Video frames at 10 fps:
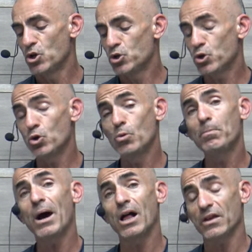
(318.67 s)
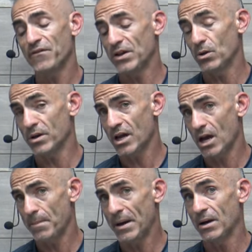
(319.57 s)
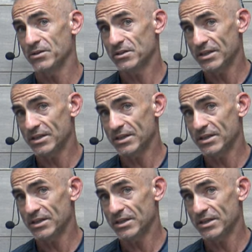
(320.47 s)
to polyphenol compounds.